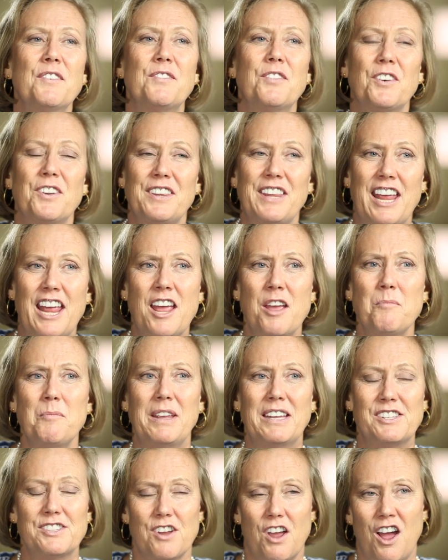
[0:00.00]
for them,
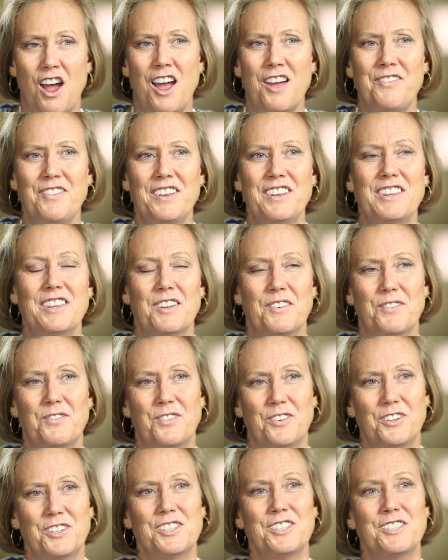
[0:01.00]
it's often the
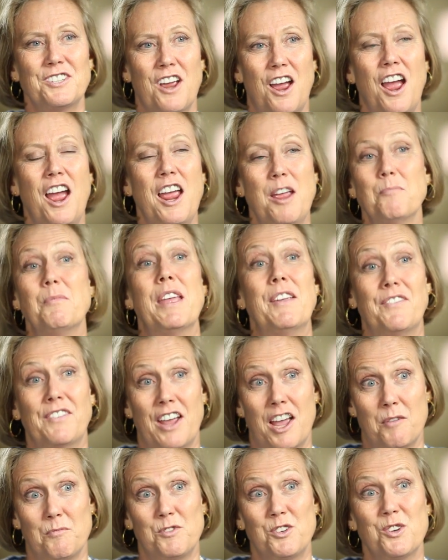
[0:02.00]
first time they've
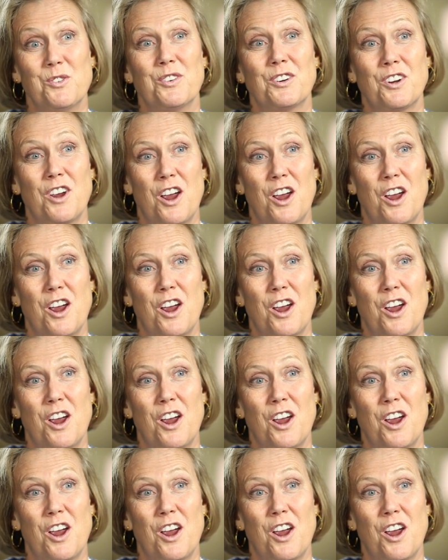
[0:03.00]
come to a